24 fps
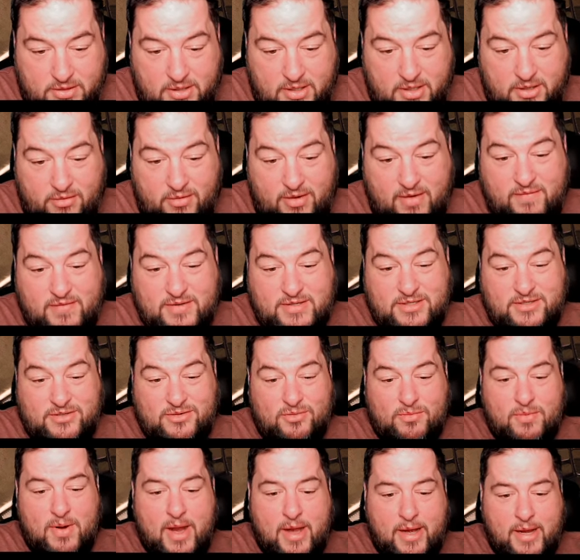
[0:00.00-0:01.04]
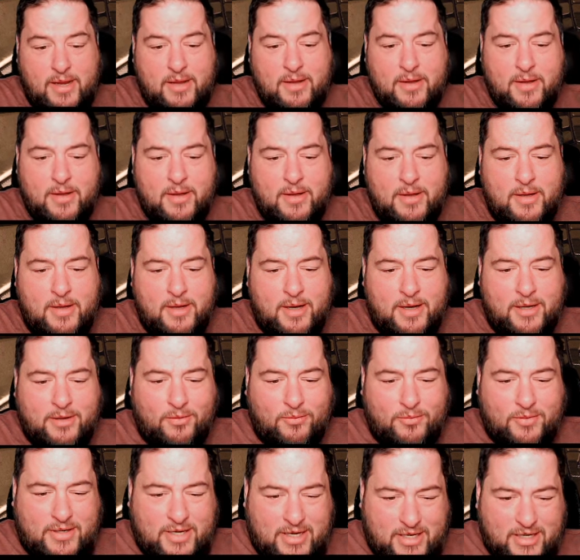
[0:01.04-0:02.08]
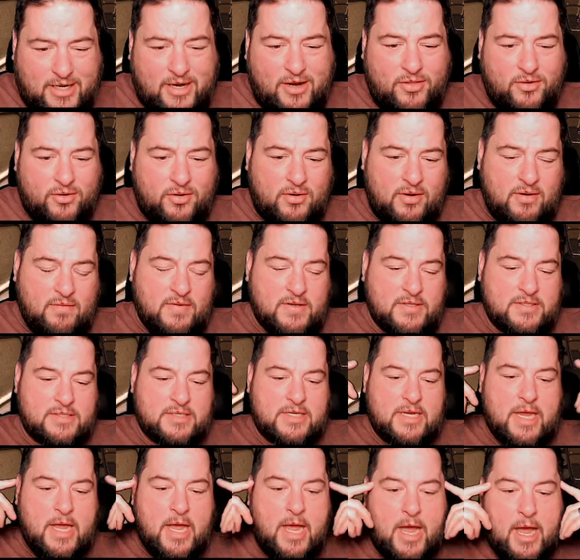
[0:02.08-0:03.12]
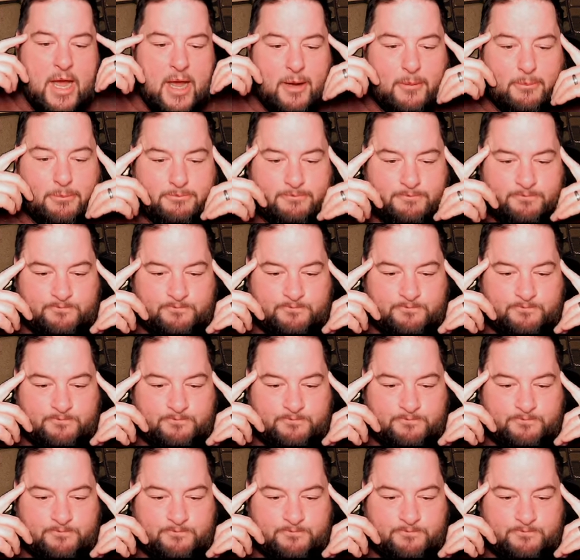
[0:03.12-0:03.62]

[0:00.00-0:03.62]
Grievouses already. I don't need another Grievous. But